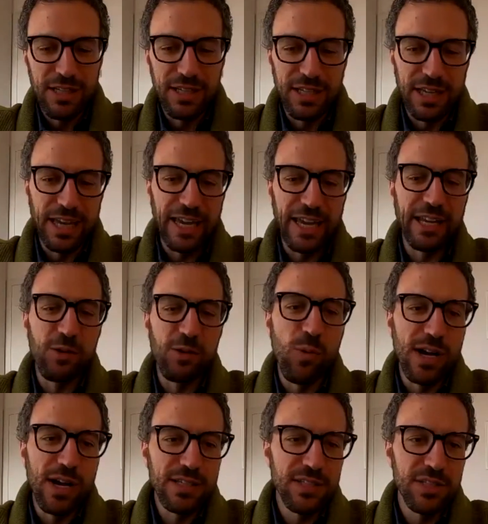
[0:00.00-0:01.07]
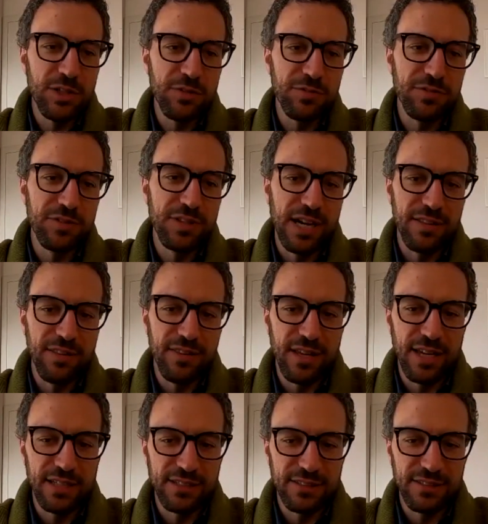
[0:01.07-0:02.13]
And once you've done
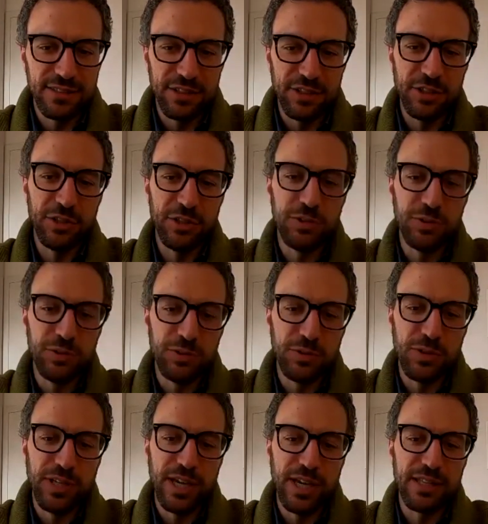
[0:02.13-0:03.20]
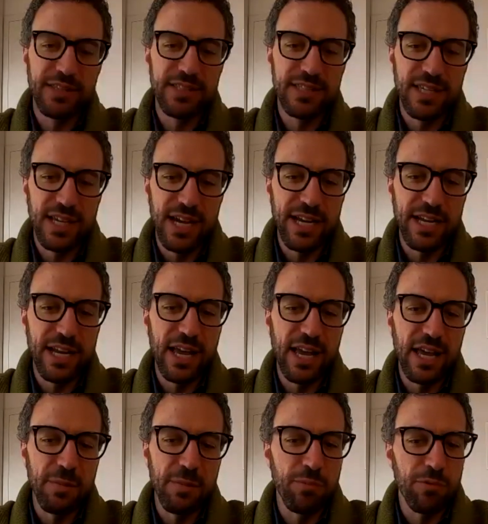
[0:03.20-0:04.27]
that, you can design
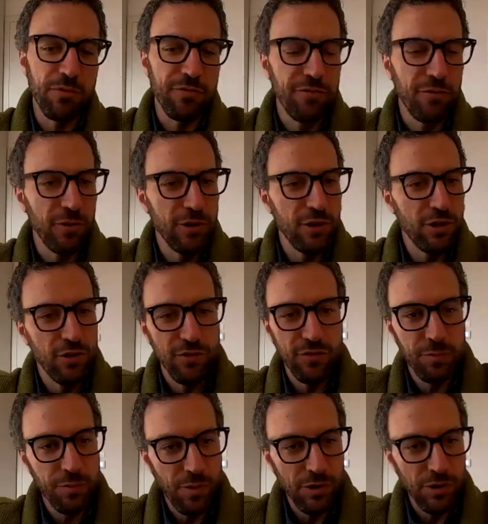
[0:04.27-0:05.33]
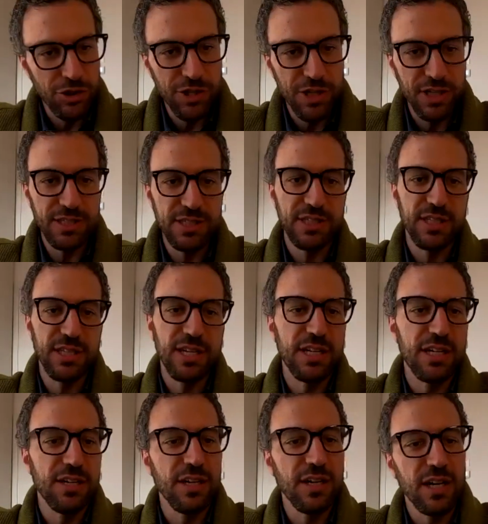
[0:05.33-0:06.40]
a portfolio of projects.
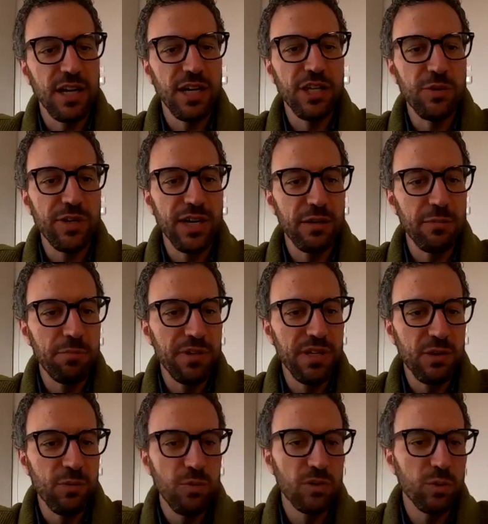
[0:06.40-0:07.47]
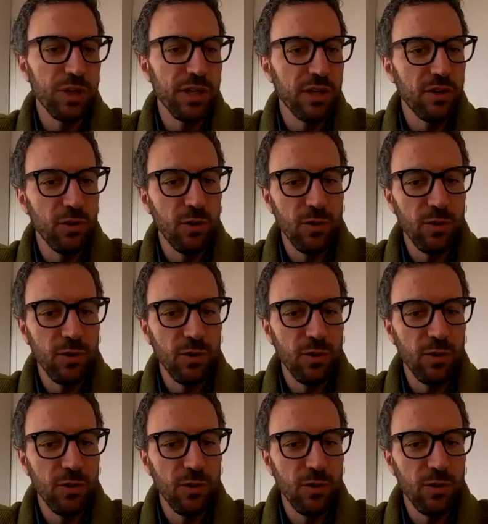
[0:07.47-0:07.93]
You can pick what we call in